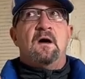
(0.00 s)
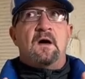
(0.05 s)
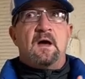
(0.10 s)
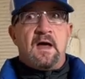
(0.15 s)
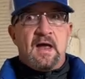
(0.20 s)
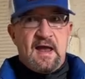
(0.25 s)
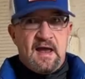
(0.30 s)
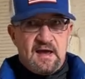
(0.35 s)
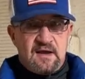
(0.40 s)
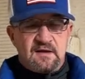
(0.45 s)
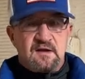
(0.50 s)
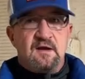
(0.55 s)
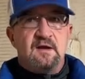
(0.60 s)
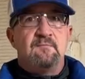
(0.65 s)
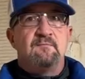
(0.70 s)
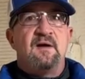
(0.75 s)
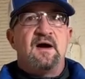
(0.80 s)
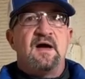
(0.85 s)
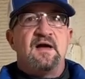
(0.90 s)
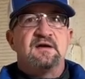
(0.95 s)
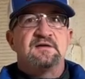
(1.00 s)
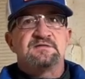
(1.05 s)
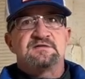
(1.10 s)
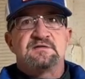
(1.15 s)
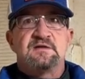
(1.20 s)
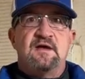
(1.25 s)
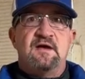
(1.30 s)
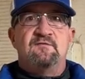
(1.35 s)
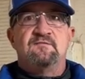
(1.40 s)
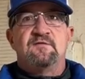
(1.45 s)
and
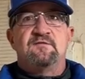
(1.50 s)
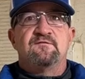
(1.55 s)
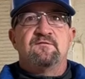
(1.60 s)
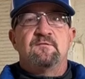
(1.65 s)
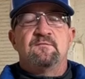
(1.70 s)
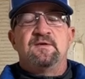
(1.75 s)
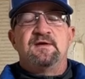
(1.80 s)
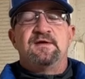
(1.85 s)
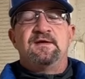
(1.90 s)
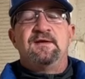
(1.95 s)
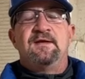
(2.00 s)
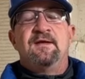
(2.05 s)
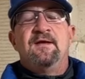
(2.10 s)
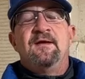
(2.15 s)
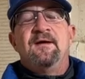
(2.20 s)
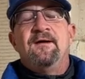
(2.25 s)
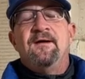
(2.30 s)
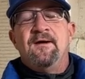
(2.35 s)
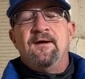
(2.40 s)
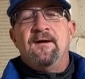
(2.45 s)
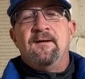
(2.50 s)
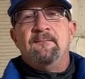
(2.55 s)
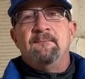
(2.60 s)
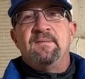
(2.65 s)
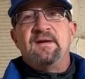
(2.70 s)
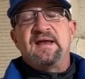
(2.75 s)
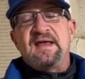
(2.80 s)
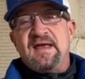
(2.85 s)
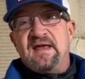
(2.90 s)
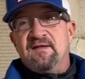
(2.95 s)
unbiased, heaven forbid.
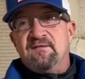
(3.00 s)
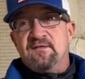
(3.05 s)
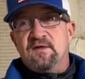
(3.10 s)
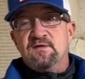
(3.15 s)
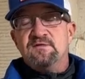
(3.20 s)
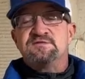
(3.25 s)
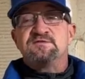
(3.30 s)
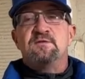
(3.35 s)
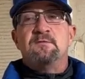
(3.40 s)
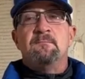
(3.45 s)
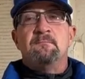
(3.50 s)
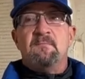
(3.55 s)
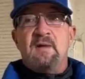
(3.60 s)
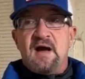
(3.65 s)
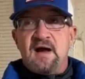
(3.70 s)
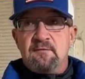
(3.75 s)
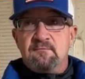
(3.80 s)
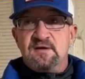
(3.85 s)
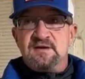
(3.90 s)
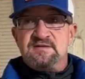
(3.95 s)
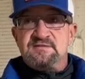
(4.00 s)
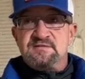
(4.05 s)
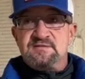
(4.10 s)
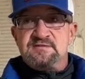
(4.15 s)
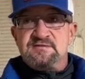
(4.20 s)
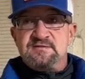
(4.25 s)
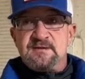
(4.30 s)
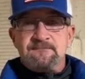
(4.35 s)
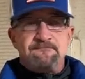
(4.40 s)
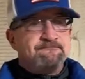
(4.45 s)
But again, those are my
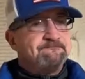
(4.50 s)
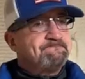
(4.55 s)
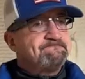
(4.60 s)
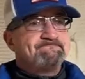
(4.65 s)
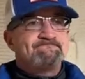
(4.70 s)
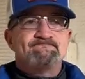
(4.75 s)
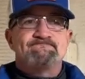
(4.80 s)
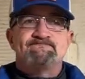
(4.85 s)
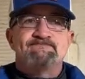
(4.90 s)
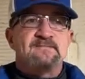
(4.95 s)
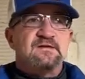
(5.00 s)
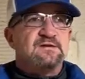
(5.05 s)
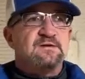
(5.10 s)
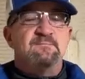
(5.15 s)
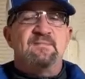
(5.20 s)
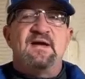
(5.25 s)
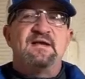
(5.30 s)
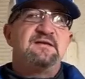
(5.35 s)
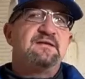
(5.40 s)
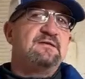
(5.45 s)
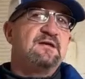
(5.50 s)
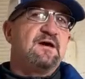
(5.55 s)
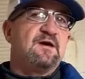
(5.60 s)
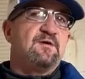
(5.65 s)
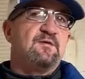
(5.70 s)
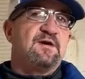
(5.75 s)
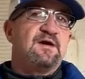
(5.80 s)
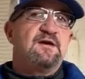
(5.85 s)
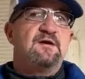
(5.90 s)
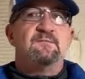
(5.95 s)
reasons. You may
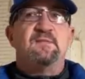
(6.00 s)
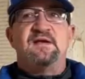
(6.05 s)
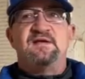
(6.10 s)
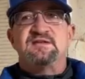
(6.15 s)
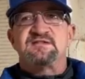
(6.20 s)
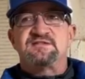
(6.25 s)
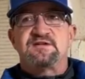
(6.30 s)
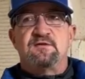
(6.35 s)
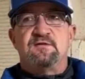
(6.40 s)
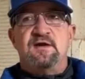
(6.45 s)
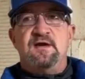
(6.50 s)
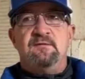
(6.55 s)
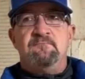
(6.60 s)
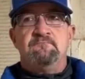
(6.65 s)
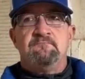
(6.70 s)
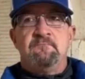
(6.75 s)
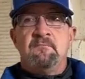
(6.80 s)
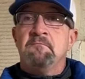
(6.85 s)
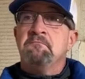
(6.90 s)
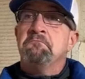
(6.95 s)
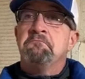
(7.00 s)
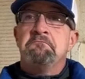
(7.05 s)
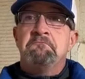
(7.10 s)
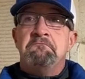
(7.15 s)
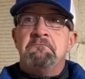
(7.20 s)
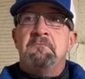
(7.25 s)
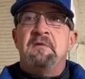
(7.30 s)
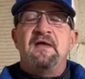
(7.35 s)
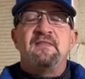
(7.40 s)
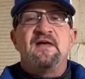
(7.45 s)
agree, you may disagree,
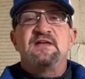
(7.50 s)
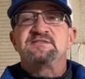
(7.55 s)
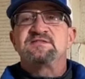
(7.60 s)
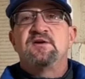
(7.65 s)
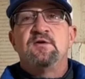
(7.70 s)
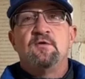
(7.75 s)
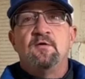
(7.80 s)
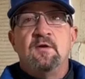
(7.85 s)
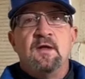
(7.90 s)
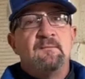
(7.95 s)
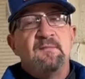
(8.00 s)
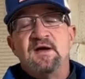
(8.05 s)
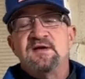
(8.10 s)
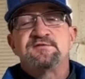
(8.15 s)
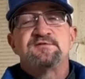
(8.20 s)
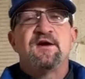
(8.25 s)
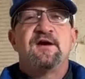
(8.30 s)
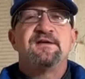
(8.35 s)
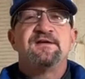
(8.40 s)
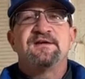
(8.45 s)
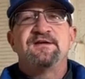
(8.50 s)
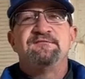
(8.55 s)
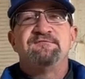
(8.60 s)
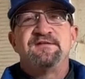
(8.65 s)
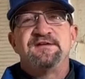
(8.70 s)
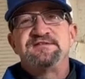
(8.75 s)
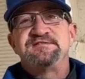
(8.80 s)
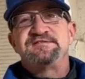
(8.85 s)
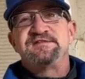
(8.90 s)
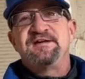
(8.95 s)
and that's cool. I'm not trying to
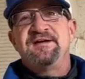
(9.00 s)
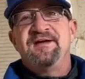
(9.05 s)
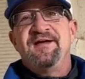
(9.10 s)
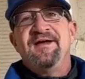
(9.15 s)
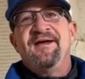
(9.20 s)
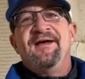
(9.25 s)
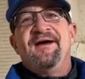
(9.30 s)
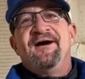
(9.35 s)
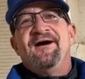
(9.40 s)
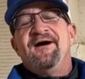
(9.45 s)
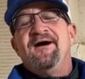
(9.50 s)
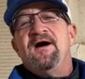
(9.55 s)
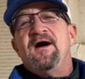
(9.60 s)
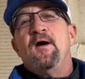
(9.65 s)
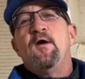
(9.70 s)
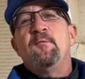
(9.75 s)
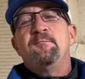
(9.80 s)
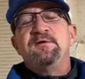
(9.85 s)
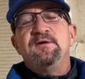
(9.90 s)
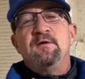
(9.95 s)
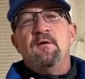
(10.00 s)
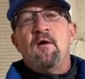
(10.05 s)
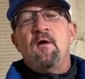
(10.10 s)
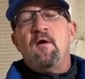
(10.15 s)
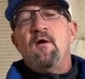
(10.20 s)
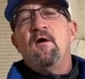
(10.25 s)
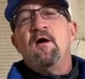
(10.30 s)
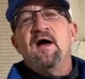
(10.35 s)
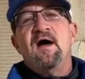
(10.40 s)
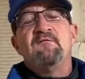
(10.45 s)
convince you. I hope you
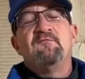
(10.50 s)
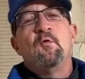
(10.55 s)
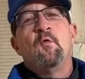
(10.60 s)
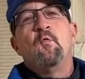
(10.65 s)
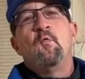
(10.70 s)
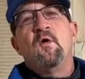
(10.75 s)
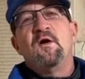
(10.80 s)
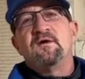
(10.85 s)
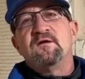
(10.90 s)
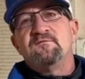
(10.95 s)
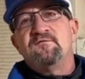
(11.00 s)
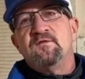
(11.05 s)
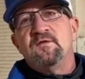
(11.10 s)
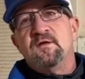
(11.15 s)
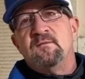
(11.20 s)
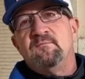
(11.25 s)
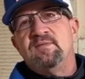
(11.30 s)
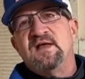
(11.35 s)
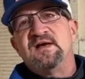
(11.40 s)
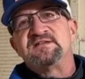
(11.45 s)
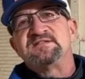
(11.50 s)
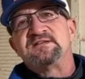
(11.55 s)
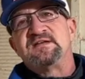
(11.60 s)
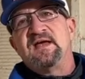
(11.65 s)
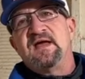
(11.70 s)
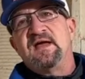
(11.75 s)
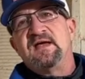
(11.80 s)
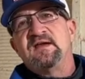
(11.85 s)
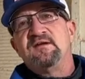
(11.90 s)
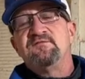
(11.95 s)
all have a wonderful and blessed
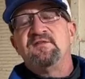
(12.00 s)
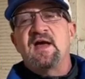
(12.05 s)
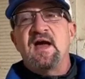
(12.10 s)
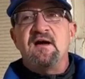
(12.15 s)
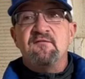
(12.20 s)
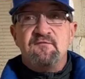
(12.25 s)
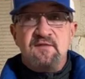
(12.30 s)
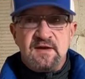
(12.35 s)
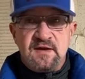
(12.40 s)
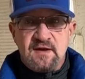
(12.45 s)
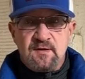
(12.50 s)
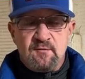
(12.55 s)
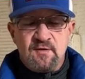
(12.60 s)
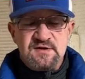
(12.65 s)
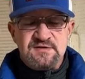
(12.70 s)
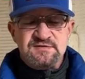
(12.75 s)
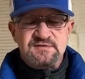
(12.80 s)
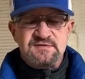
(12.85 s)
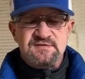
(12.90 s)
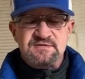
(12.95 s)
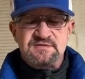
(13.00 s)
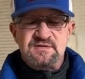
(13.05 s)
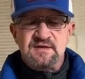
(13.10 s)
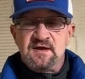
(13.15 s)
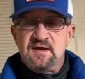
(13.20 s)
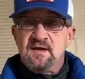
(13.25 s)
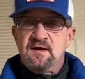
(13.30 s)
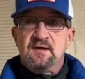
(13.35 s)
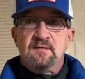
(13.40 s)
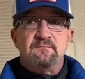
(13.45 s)
day. And if you have any questions,
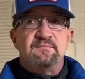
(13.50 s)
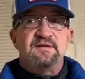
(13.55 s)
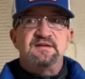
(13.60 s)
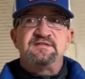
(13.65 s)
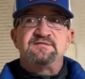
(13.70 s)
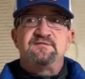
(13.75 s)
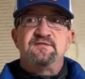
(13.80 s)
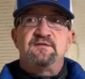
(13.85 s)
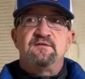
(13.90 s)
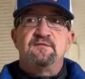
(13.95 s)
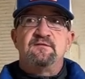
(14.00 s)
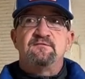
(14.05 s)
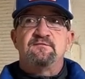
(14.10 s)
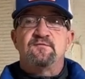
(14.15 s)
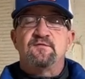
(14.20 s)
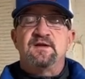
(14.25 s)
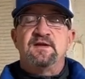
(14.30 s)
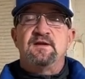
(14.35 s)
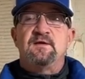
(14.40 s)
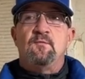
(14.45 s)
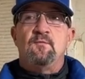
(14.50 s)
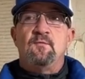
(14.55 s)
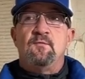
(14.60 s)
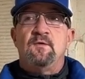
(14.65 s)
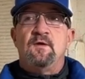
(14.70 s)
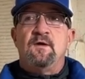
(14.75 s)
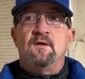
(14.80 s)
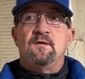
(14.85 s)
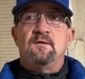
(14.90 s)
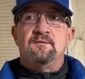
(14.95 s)
please feel free
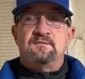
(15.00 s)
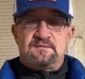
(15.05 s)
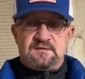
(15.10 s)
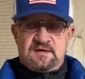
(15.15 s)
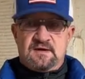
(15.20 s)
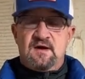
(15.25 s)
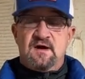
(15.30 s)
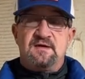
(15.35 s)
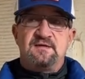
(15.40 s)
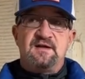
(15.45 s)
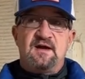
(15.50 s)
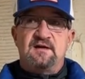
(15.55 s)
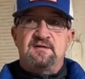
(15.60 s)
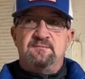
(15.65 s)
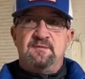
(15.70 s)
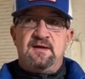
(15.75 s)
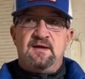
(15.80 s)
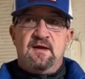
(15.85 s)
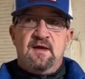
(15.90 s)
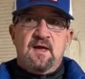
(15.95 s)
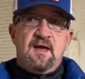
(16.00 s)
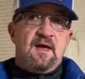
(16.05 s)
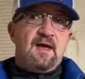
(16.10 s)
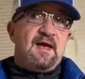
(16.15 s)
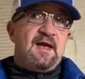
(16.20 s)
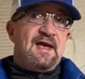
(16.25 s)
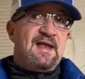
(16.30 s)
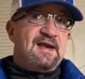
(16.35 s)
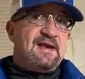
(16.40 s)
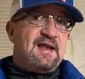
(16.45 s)
to contact me.
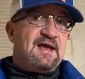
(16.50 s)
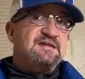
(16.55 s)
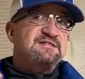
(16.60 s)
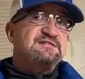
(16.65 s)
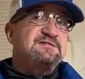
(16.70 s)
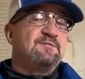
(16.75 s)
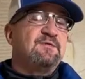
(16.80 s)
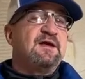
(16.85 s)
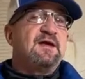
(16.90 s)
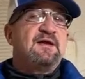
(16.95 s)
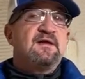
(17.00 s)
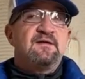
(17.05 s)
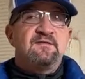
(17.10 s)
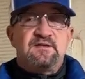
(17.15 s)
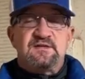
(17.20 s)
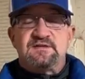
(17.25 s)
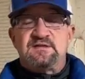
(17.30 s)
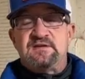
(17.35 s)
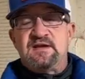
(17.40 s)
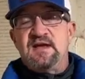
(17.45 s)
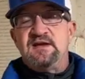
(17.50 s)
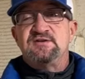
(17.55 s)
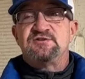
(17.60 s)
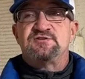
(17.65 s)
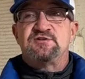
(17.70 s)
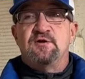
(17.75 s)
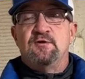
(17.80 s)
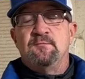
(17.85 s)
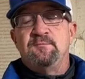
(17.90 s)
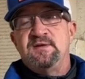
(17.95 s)
And next week, the Today
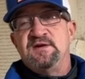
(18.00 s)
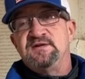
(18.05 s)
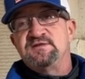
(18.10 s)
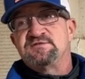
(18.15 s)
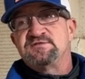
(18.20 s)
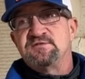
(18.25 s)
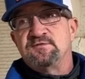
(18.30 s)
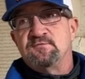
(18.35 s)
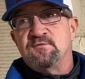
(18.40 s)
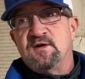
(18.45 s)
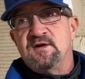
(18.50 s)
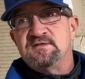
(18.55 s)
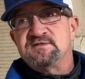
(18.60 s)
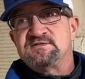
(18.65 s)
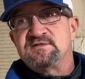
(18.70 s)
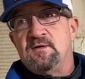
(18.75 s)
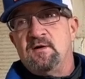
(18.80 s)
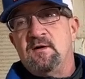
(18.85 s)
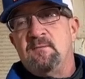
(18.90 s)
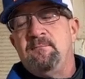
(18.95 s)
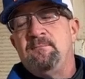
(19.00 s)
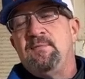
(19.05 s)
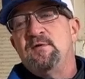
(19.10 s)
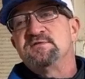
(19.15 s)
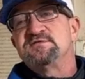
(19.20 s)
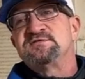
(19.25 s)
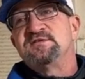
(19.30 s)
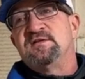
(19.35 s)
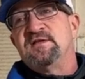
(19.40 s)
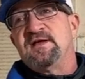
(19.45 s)
Show piece should run, so I'll
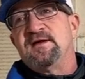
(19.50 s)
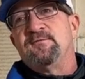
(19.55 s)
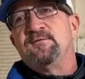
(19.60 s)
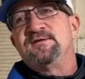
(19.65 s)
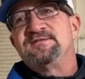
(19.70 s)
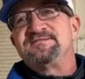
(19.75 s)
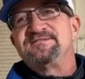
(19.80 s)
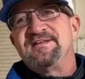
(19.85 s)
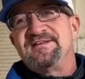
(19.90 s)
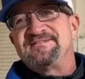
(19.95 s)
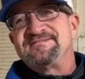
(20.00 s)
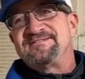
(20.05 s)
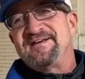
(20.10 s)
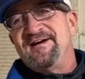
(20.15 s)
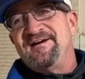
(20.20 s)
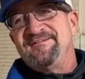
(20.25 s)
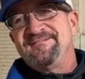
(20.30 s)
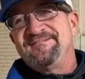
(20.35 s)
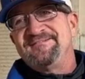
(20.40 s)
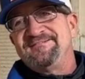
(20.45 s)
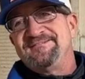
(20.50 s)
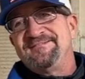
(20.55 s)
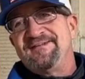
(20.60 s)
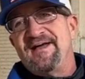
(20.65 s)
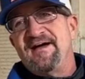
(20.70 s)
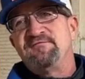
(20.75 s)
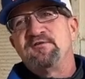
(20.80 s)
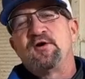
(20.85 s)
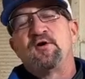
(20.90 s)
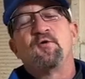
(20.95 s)
post a link once that's out.
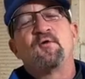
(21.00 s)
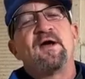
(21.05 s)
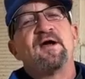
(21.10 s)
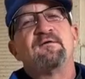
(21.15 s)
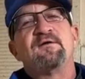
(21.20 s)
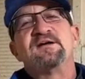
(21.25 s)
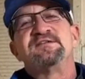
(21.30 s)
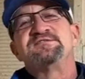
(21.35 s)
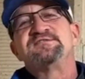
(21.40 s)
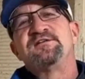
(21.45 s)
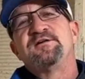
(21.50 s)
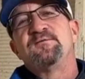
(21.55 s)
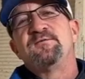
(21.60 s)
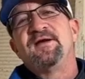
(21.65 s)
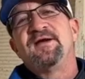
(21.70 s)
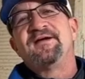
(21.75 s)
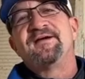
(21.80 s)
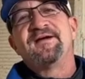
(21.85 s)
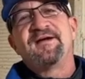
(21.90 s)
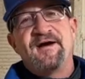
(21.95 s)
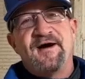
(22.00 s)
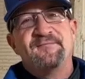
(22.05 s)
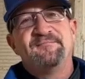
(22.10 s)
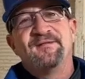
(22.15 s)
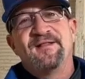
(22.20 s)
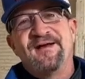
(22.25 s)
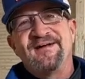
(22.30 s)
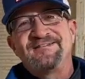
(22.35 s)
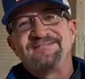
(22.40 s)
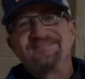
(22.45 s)
Have a great rest of your week, and God bless.